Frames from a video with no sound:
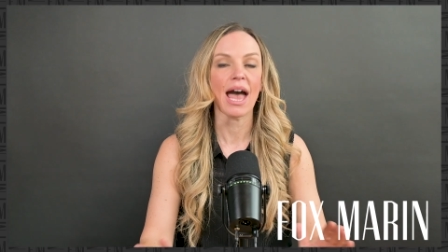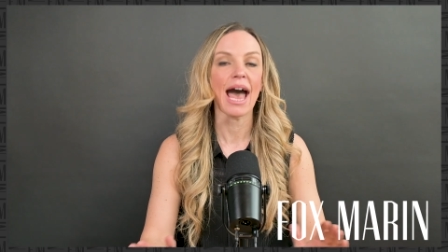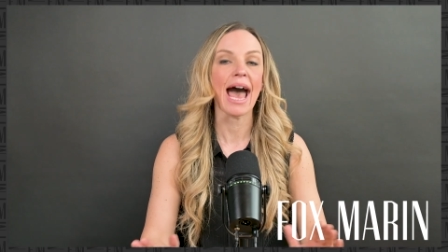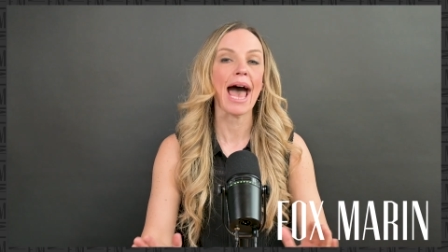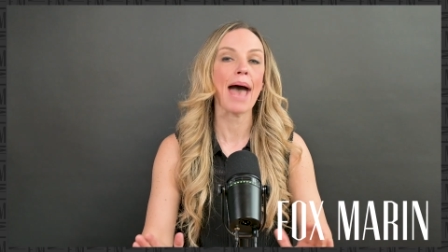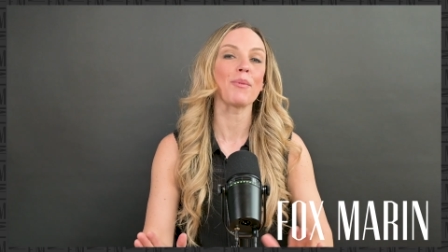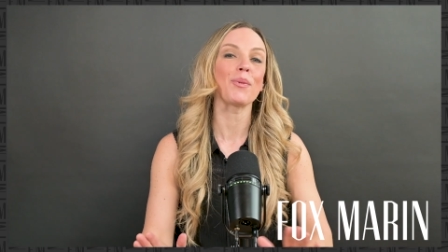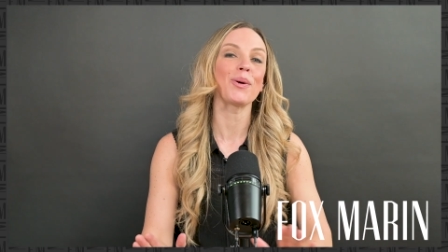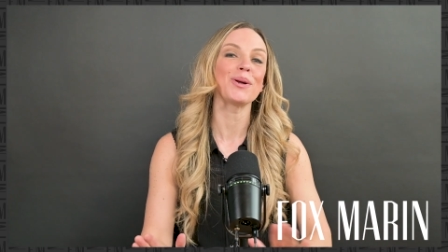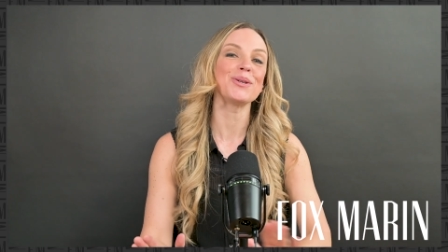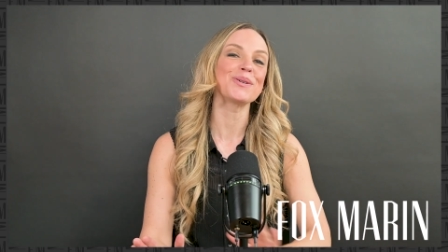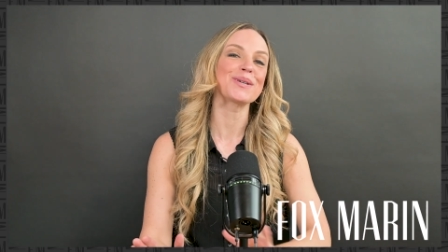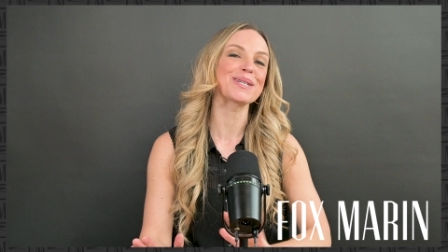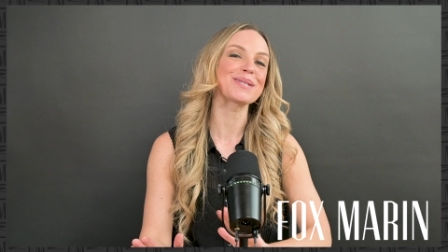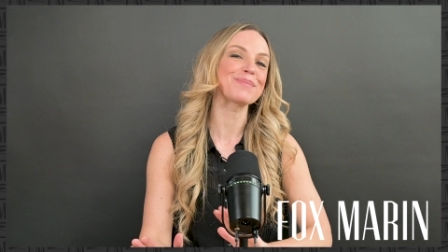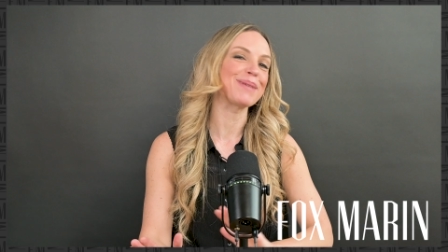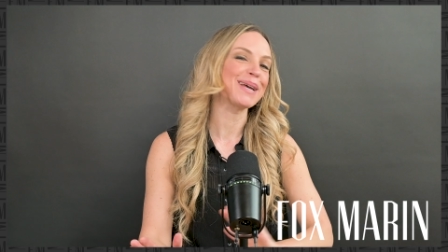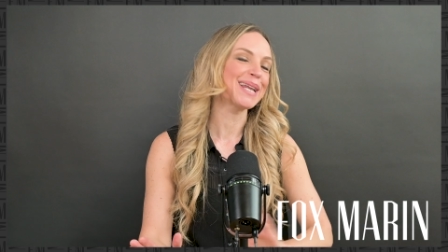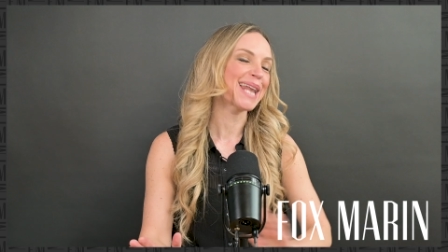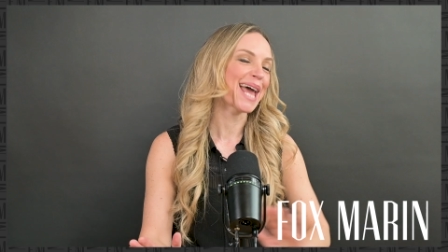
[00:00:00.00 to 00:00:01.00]
I'm going to
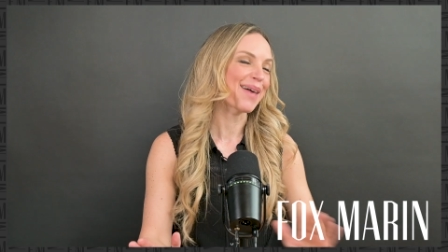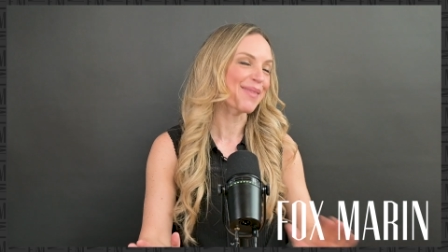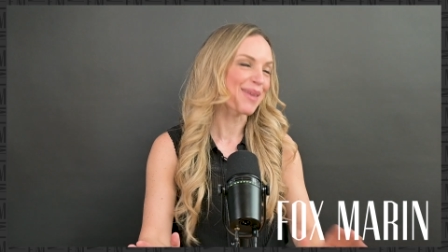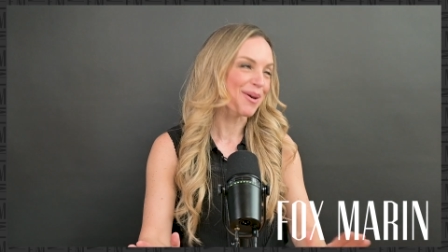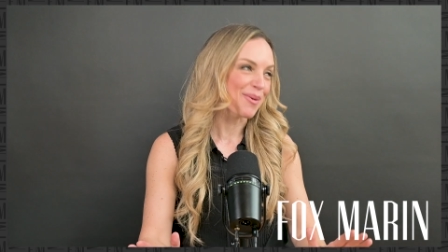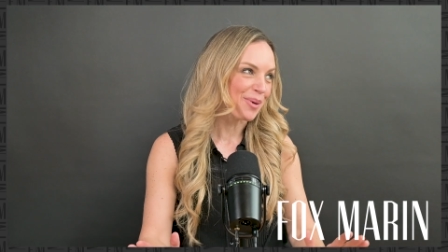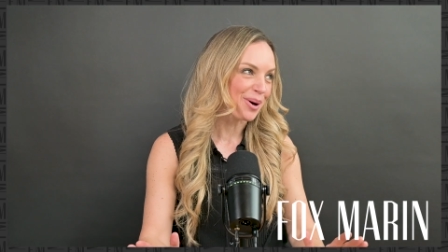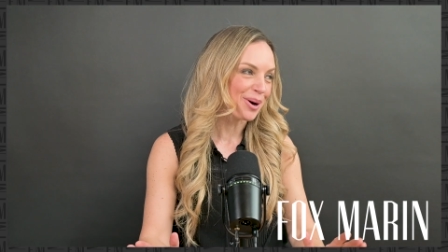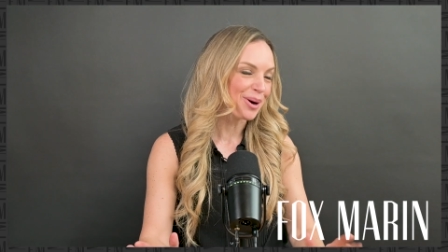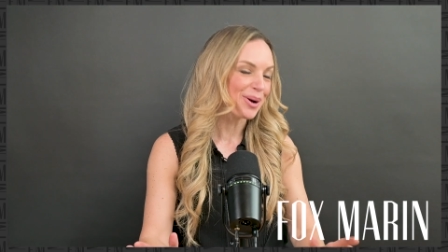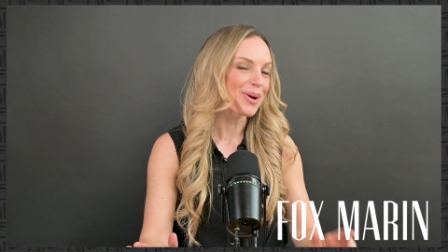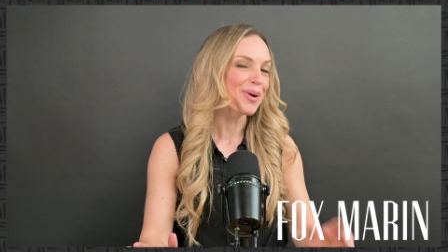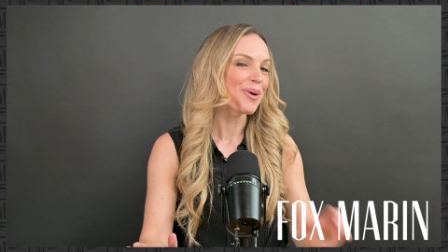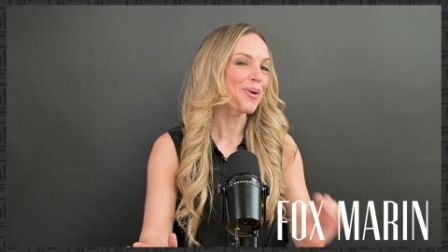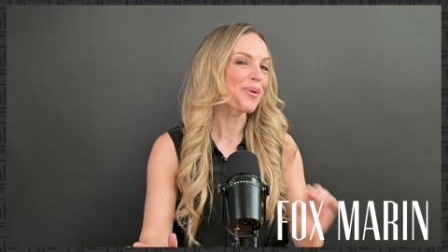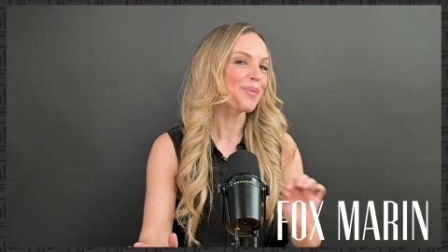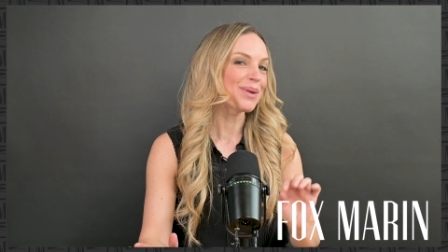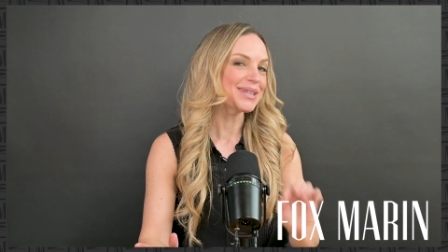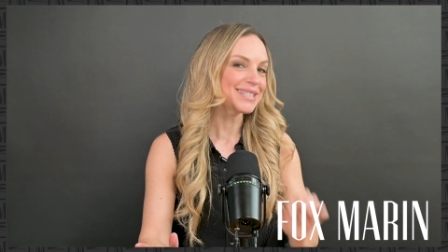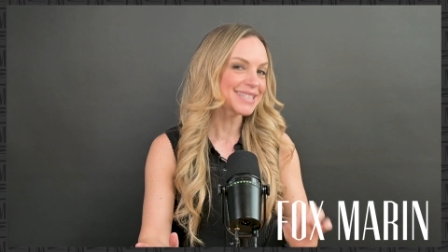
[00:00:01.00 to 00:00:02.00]
explain how they work,
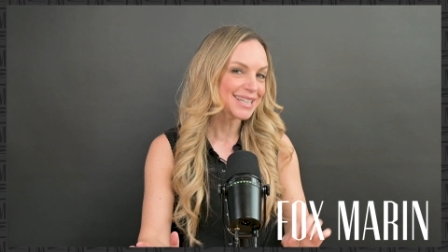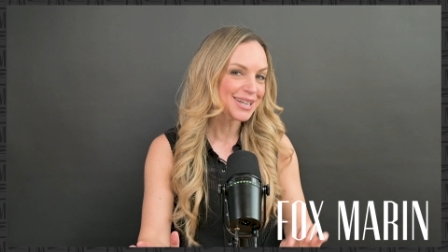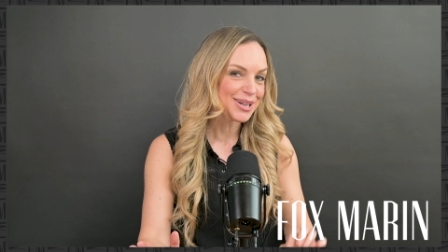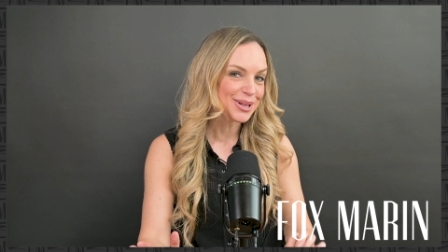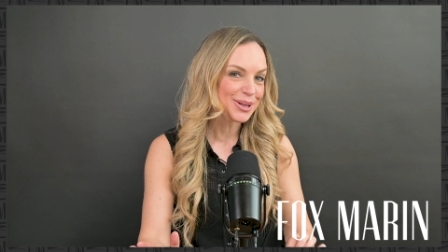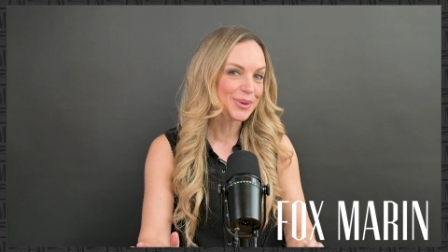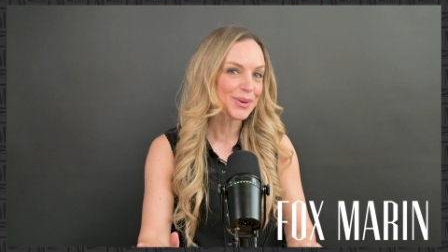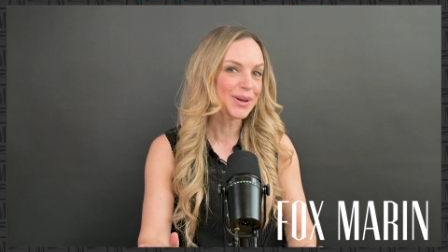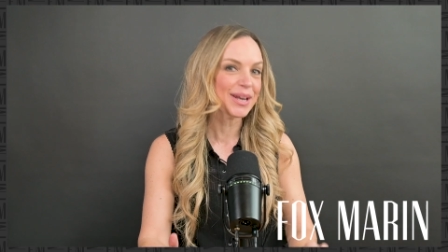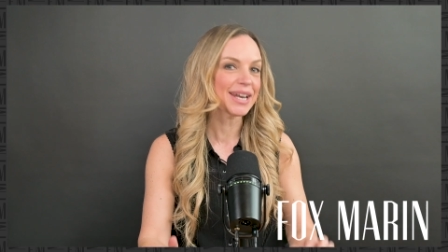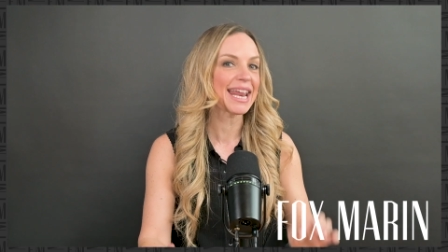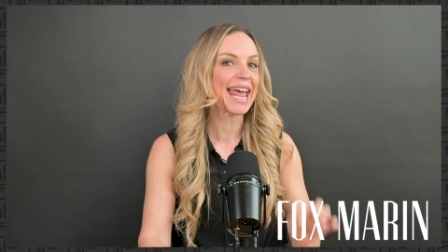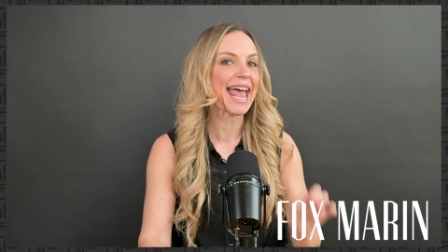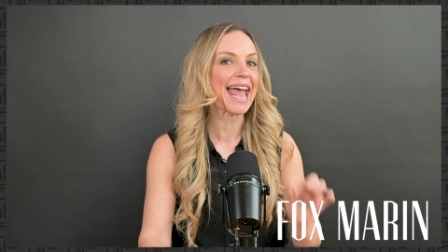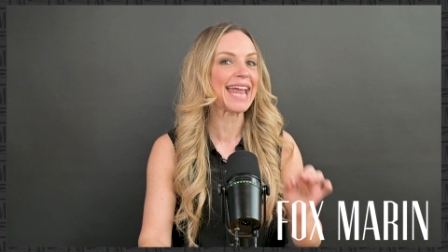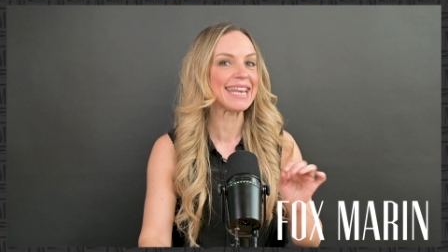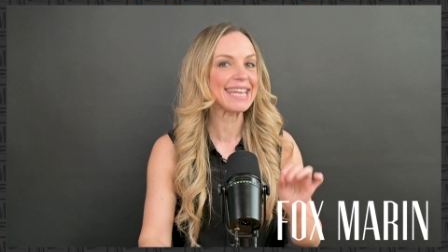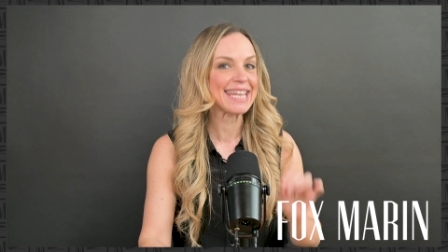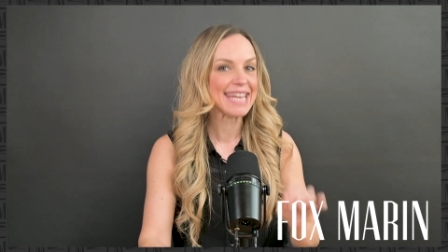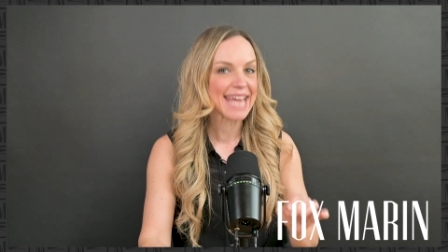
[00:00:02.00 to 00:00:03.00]
what's included,
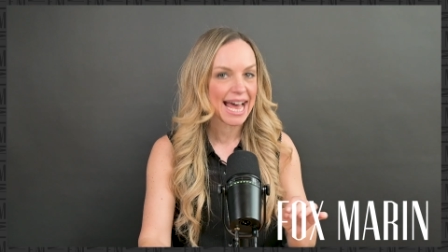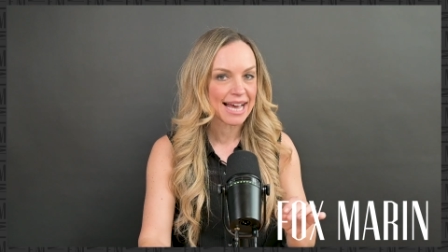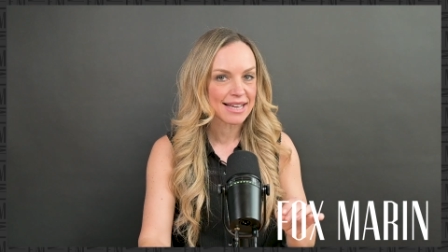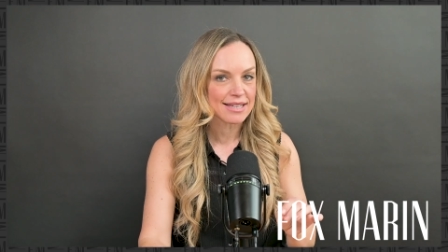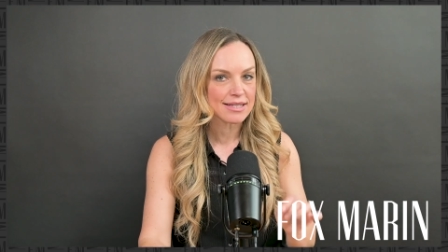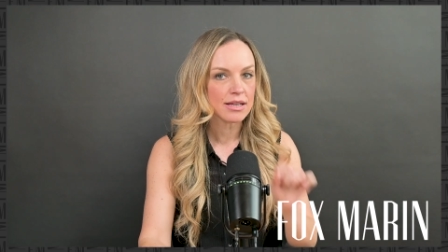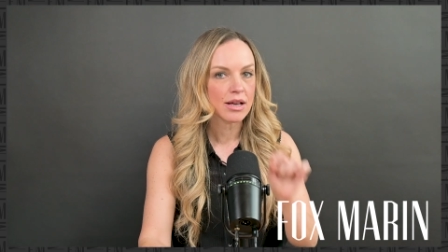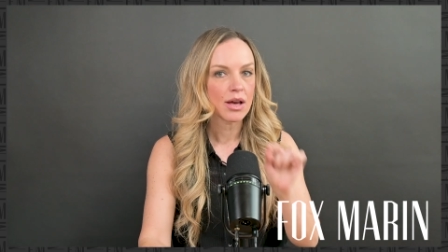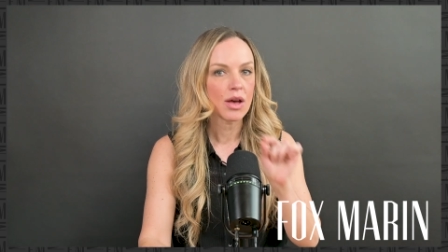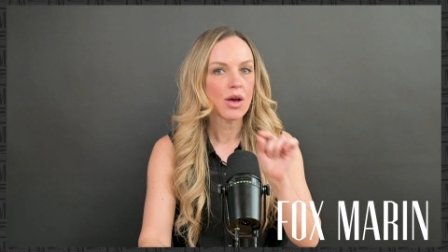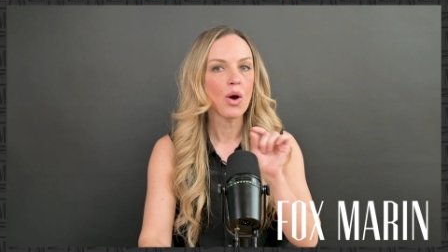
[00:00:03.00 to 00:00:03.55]
and yes,